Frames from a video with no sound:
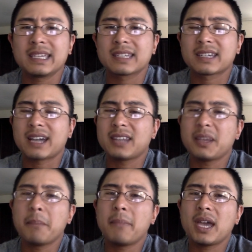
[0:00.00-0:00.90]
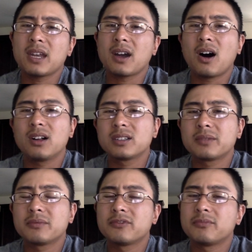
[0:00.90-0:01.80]
kind of met all
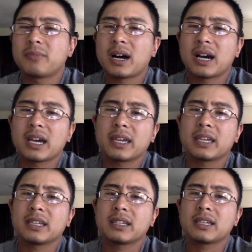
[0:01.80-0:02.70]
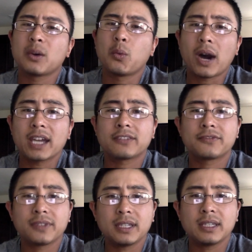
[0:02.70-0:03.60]
of my wide
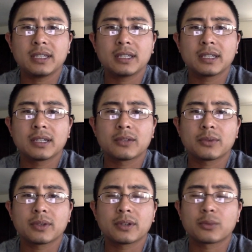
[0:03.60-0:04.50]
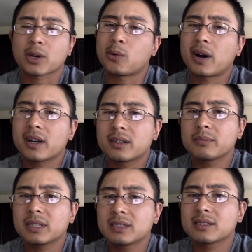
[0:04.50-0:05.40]
feet
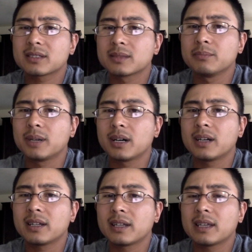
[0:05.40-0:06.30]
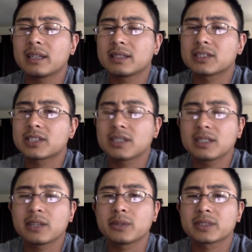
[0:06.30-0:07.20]
requirements, but still
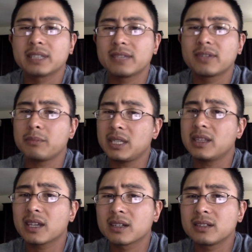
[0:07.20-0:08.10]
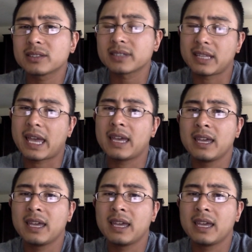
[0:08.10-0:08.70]
it was giving me niggles, and that